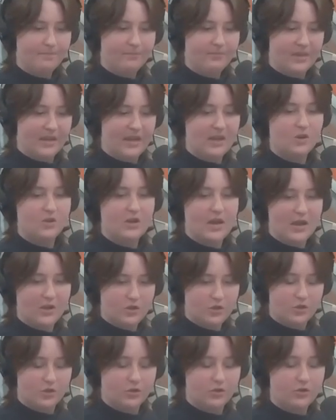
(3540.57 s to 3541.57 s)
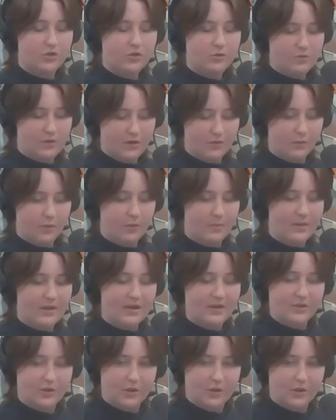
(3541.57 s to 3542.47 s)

like international student enrollment has